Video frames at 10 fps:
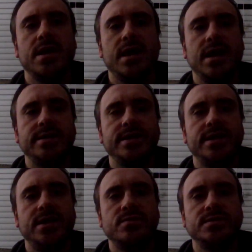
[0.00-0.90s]
And that
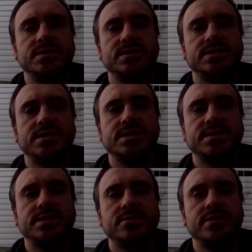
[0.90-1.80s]
he was
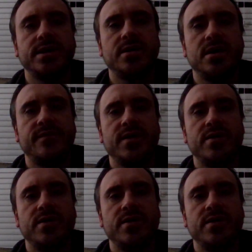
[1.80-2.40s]
considered a god of the